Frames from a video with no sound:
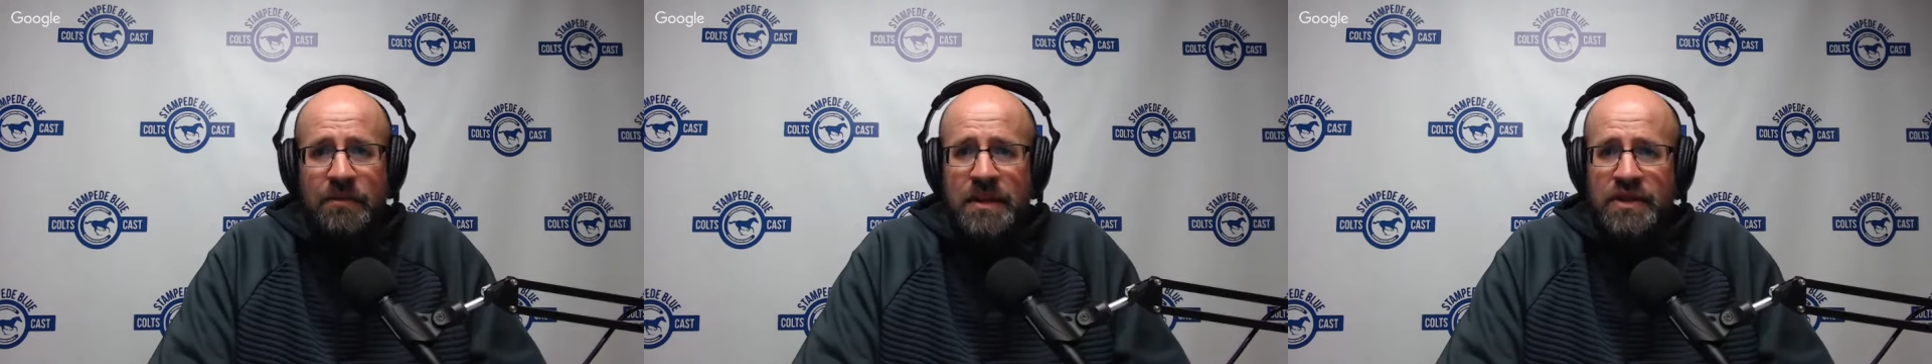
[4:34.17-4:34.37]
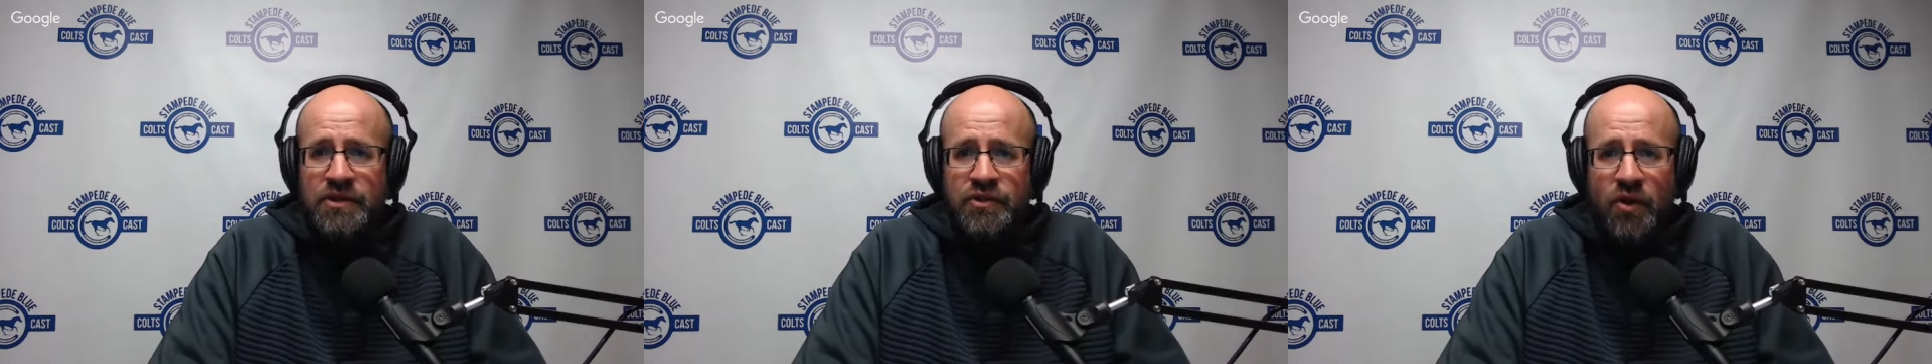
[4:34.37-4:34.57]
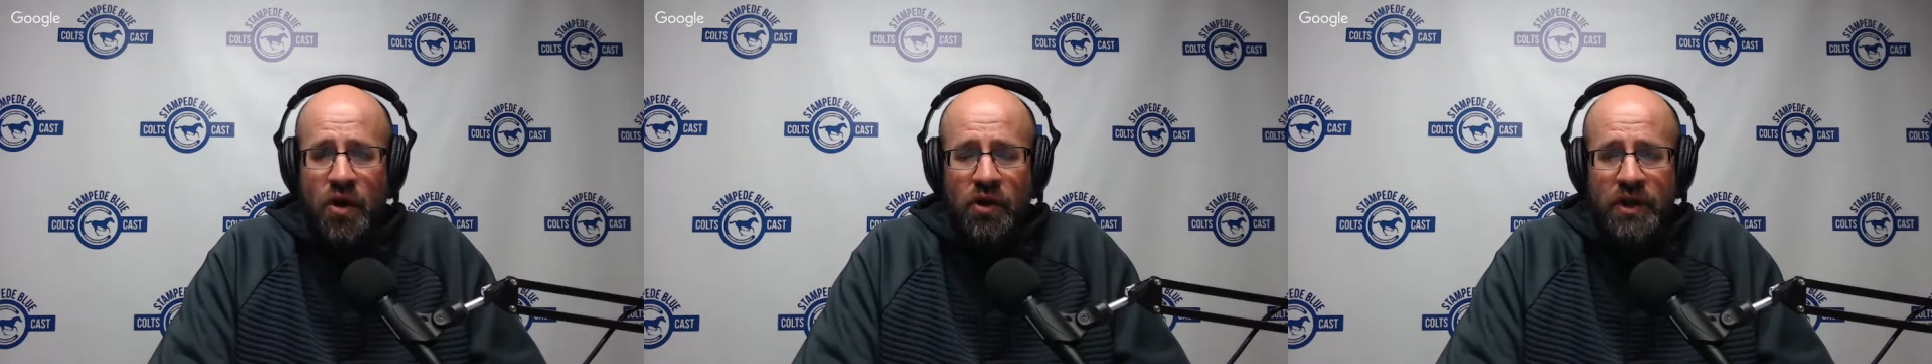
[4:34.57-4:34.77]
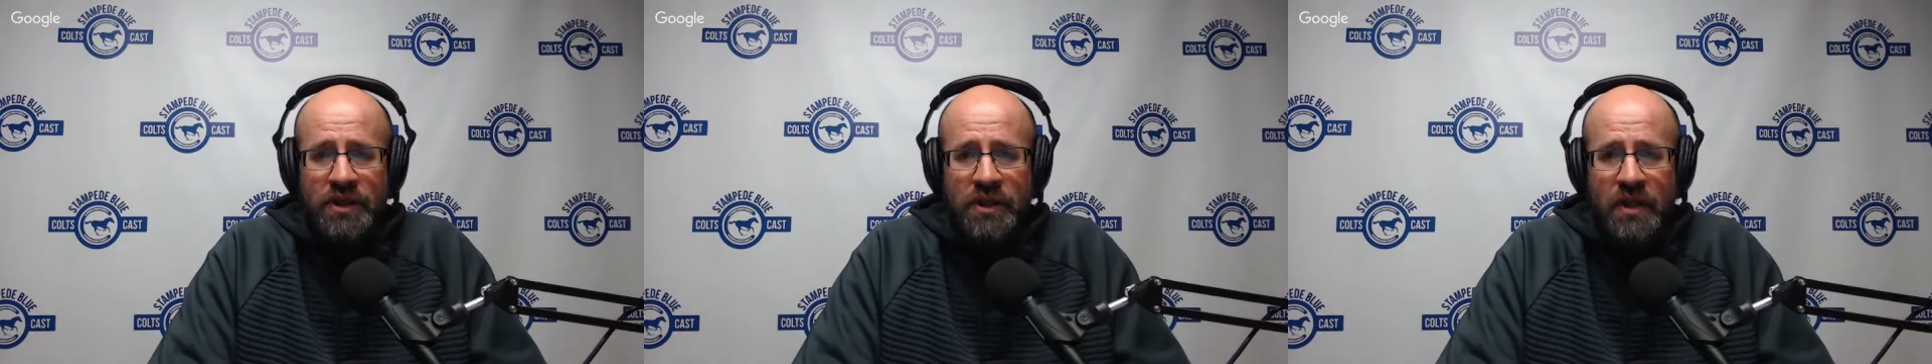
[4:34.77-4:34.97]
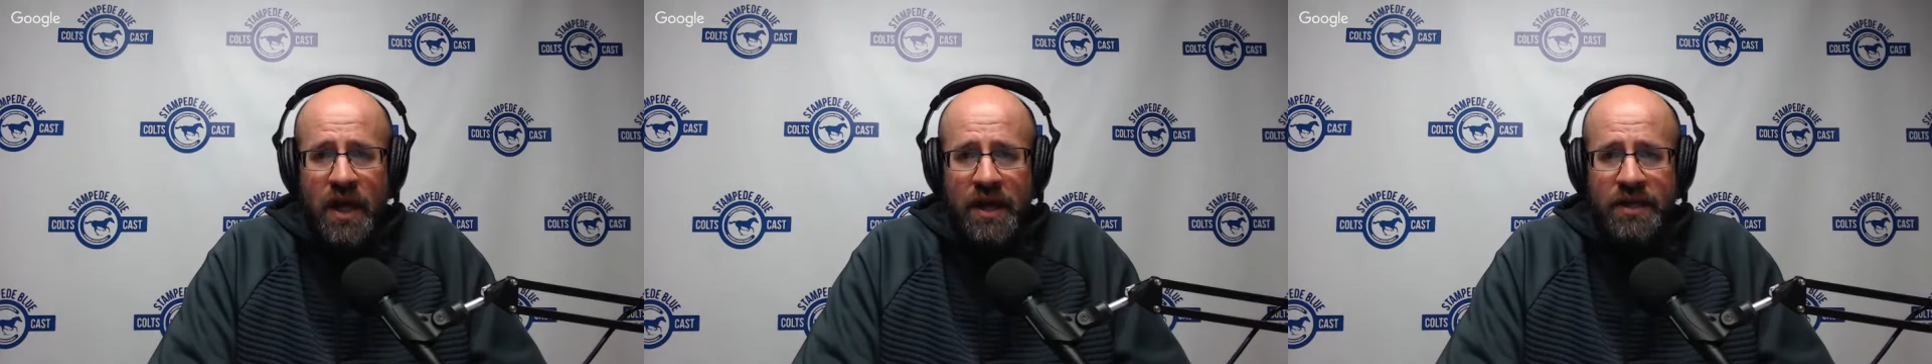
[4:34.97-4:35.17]
be strong at
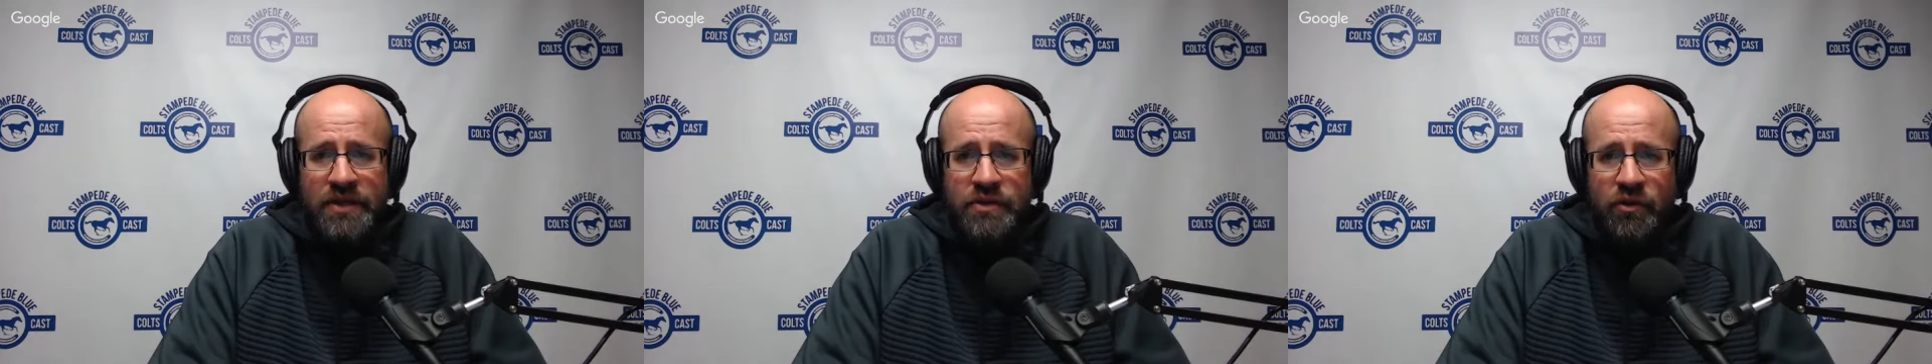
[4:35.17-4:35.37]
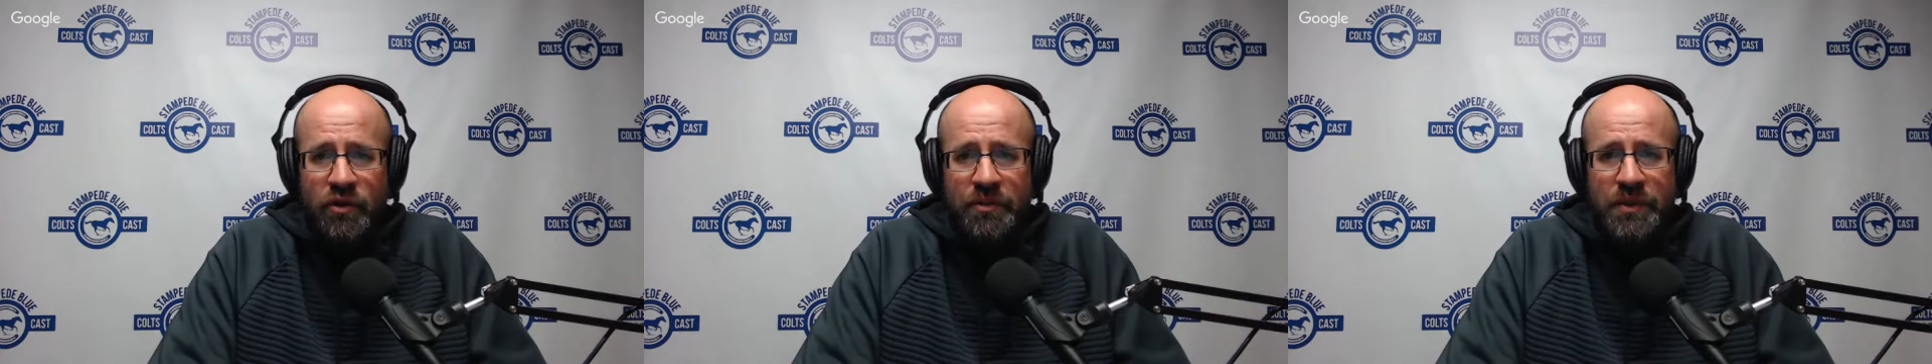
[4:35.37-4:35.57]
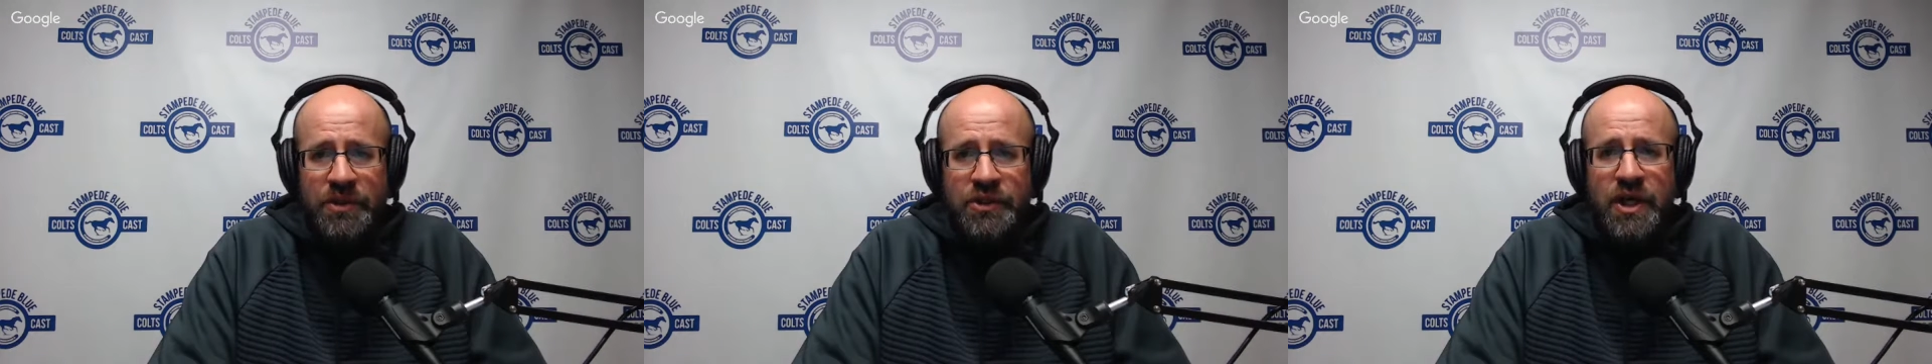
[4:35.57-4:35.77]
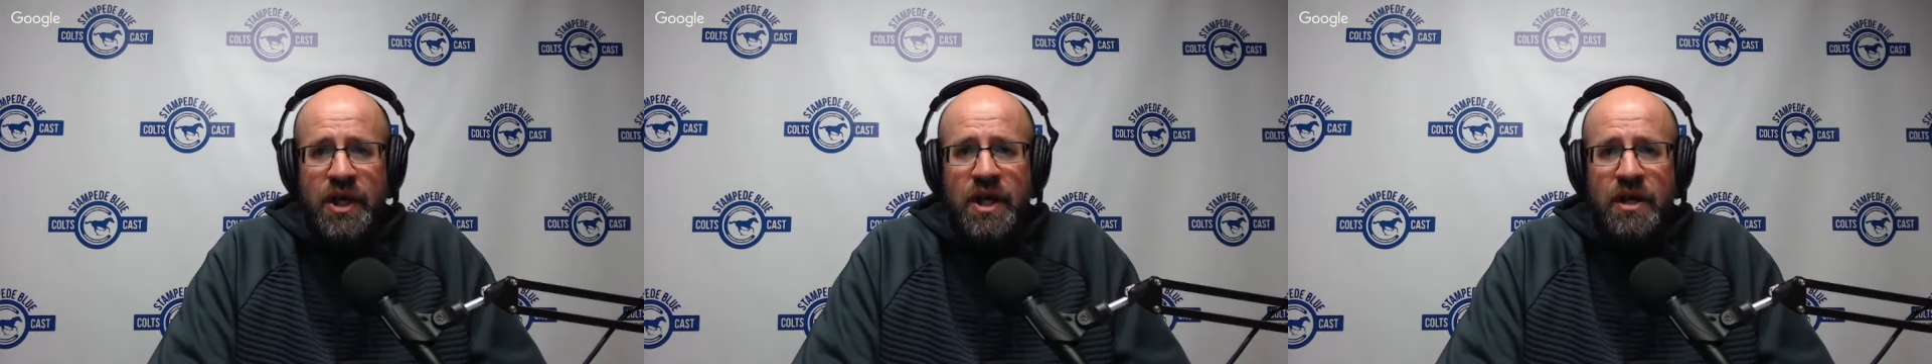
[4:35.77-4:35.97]
the line of scrimmage.